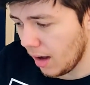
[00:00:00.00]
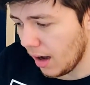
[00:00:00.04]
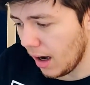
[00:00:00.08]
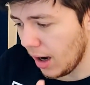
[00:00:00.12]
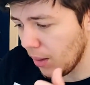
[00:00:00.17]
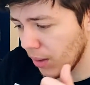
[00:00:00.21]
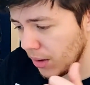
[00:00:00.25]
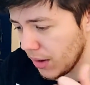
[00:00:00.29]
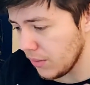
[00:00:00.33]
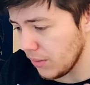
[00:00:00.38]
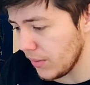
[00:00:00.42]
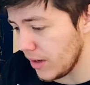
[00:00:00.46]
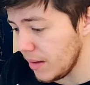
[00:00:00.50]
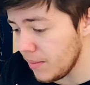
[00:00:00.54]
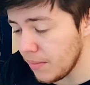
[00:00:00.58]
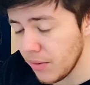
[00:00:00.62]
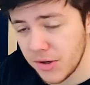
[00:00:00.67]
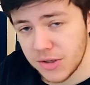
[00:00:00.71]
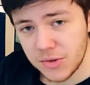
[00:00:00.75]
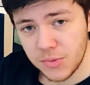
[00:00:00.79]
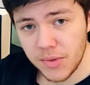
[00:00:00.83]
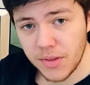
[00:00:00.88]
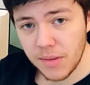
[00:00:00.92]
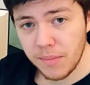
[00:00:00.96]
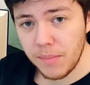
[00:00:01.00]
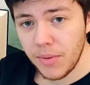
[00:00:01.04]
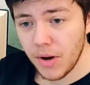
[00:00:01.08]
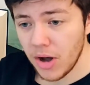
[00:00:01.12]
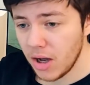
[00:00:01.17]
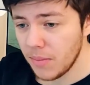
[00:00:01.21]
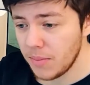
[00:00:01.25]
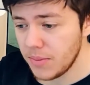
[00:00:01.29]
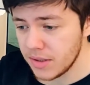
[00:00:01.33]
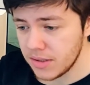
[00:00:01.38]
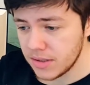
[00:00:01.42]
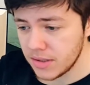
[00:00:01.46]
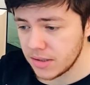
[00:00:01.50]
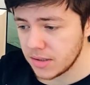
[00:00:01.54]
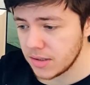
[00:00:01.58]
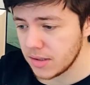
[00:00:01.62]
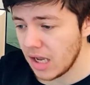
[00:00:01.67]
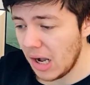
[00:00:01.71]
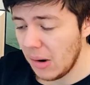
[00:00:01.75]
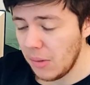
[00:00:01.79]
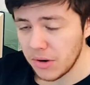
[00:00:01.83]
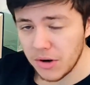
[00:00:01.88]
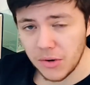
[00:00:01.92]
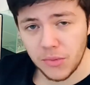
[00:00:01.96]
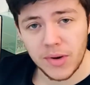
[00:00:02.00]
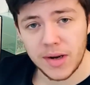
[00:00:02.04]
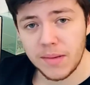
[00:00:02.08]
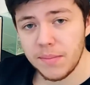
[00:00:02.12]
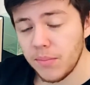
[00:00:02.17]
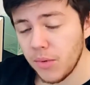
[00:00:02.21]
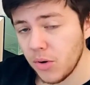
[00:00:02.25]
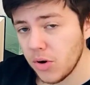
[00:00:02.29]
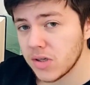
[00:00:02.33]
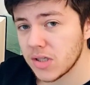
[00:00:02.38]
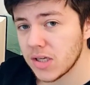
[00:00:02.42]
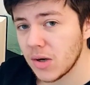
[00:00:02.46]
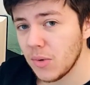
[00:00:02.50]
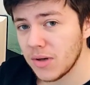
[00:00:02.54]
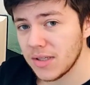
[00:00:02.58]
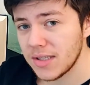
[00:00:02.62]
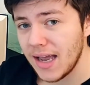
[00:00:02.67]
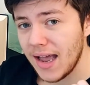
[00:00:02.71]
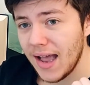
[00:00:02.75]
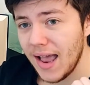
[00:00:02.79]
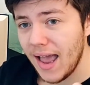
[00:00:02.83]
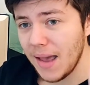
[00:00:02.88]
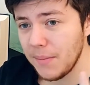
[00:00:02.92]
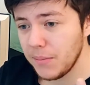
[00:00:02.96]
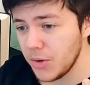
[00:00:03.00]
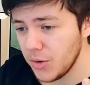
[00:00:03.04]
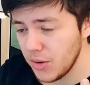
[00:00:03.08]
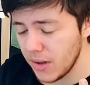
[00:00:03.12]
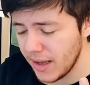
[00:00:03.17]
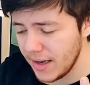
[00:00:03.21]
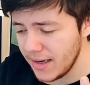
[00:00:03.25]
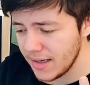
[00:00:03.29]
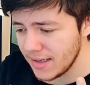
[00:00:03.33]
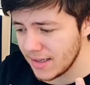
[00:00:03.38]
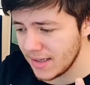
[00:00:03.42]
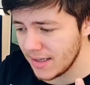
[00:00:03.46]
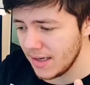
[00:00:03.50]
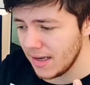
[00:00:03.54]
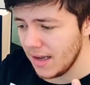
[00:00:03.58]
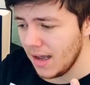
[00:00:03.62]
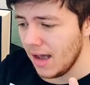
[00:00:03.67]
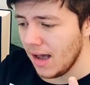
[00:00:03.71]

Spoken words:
I want to read books with a purpose. I want to read books I want to emulate.